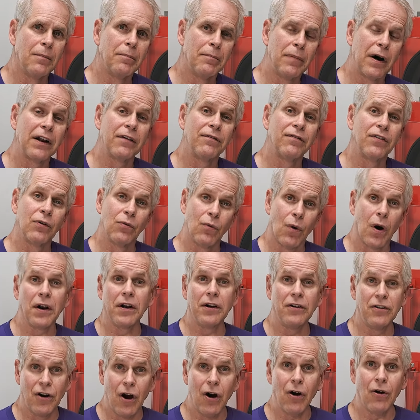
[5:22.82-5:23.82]
But if you want
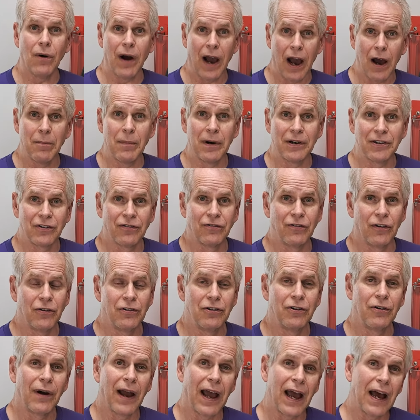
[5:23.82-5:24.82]
to know how much
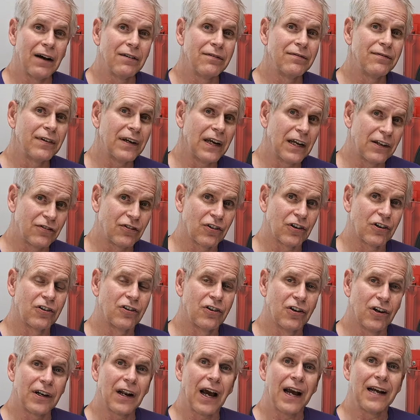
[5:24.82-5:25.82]
food you have, it's a
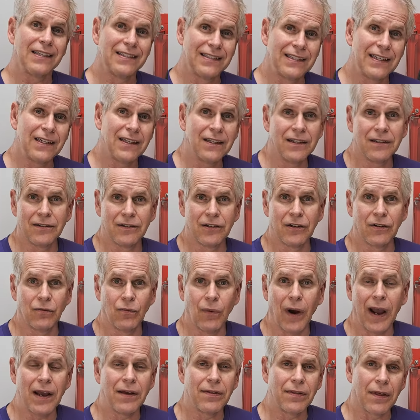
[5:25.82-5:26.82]
good idea to
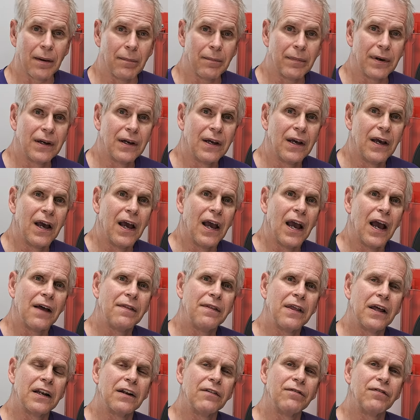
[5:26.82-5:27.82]
weigh them.
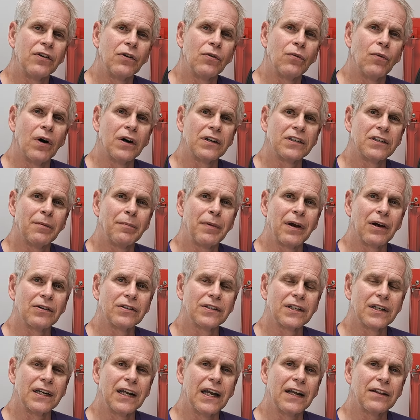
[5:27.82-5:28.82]
And then if you want to be able
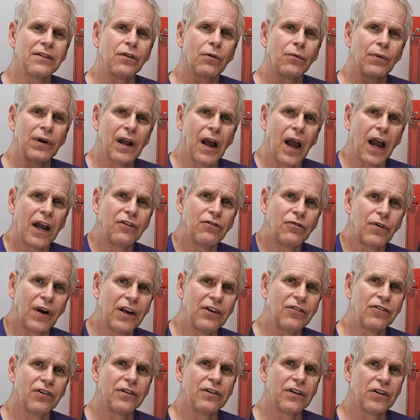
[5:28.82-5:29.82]
to get the
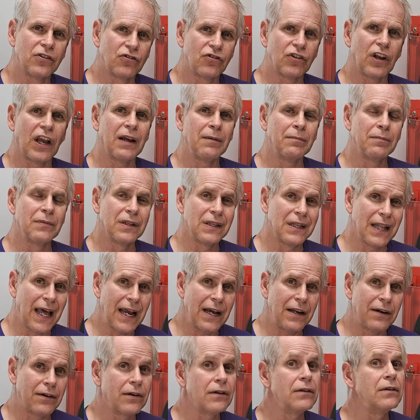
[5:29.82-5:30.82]
rehydration the same
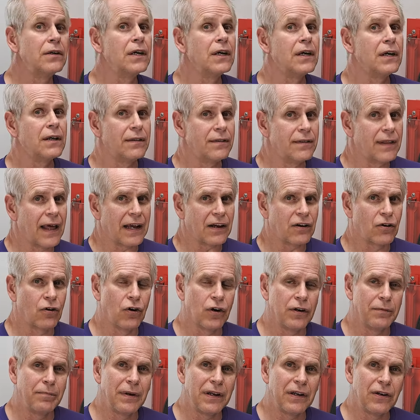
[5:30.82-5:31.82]
later, that
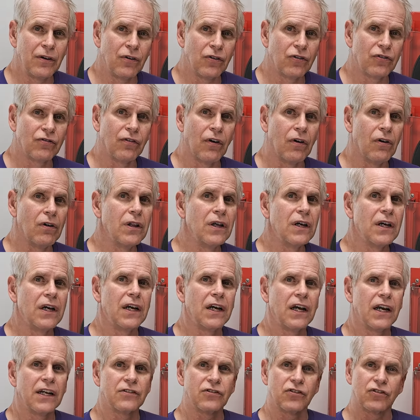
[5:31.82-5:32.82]
could be useful.
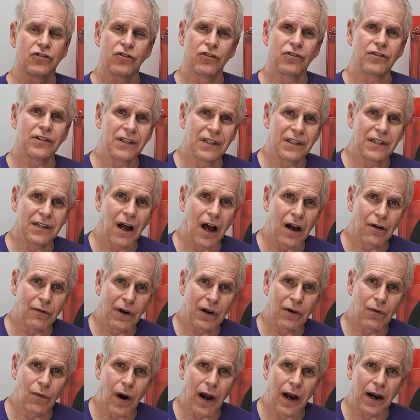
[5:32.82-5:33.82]
It's certainly not
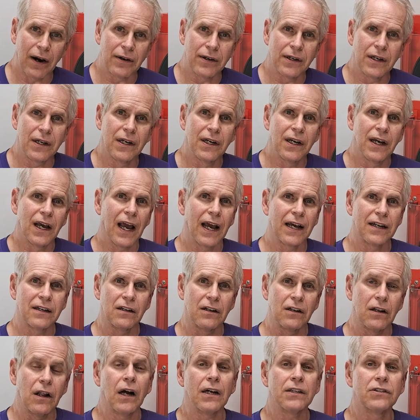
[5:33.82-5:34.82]
required,
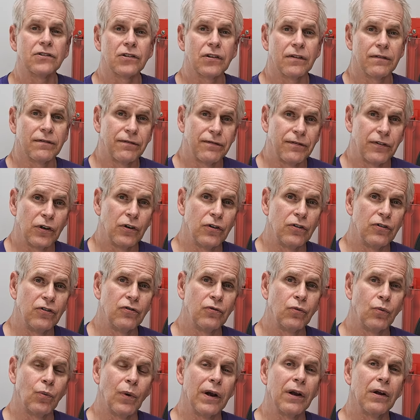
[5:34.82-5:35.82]
and lots of
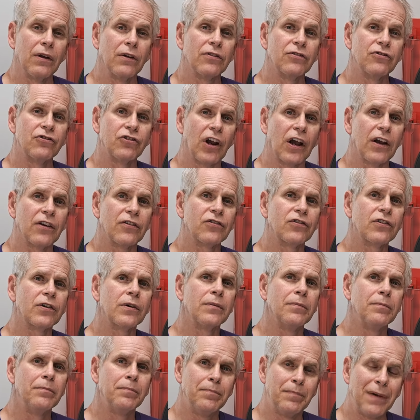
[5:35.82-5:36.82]
foods will just
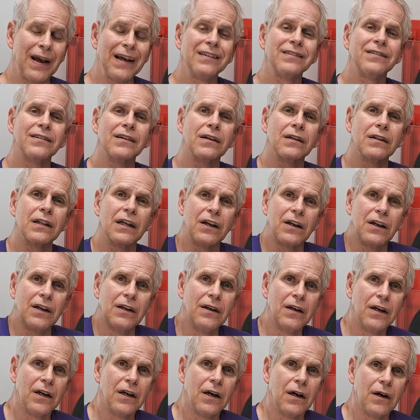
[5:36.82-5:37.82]

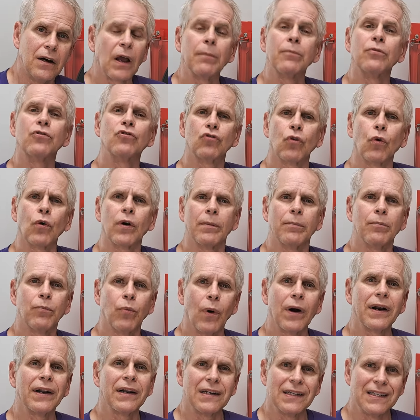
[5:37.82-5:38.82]
basically absorb
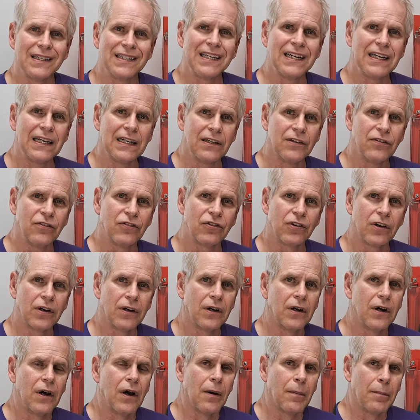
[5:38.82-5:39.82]
what it needs.
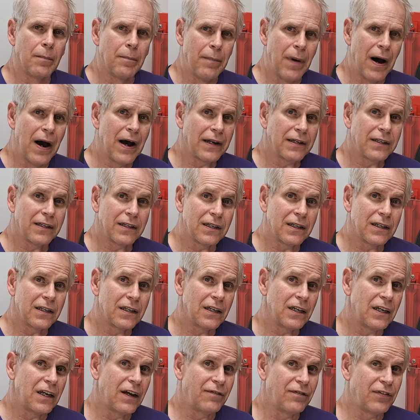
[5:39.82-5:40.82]
But
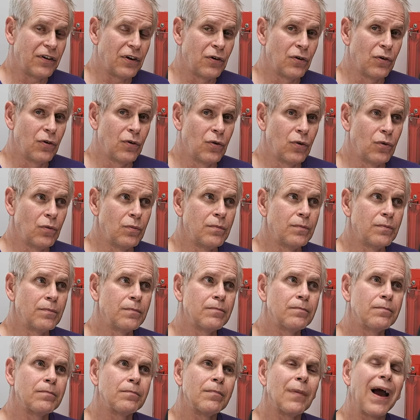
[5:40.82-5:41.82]
if you
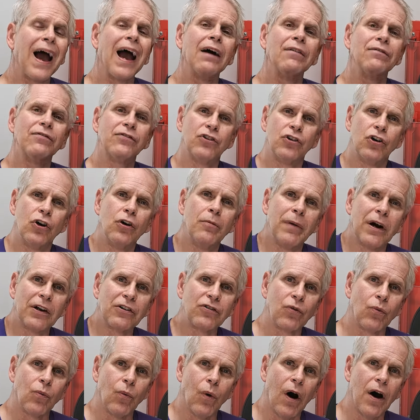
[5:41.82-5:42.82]
have too
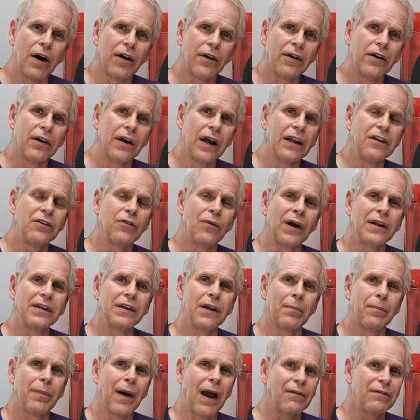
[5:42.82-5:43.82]
much water and you
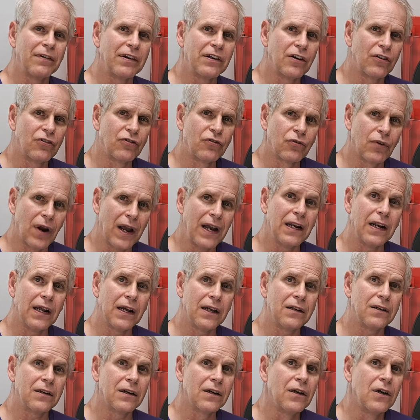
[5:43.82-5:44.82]
end up having to drain
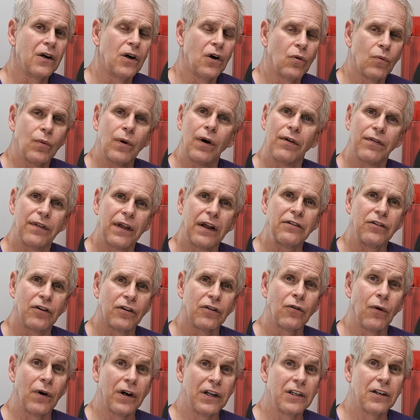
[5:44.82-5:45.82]
it, well, then you're
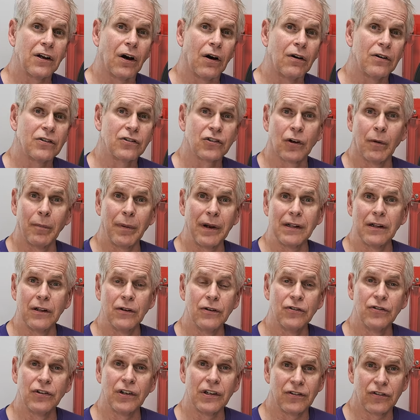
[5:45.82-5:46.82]
going to also be
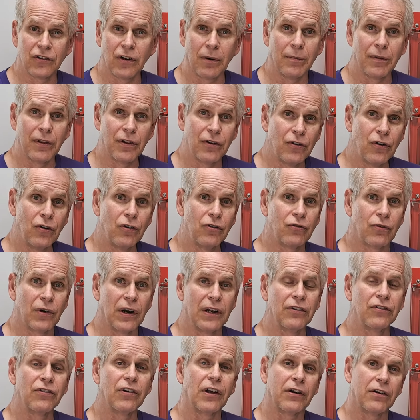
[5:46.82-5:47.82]
losing some of the
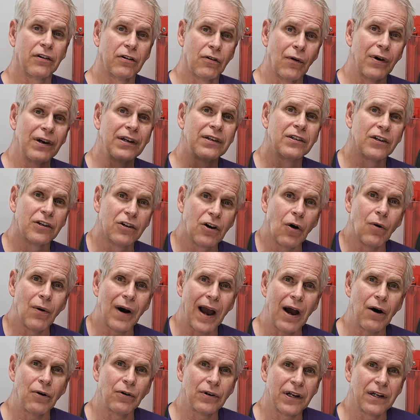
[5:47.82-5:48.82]
nutrients that are going to go
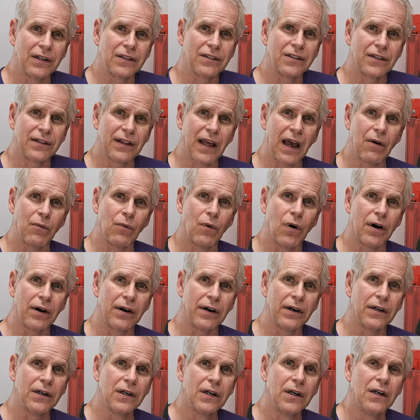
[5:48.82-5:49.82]
out into that
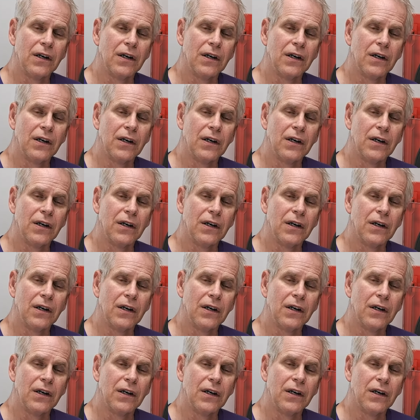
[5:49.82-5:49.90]
water.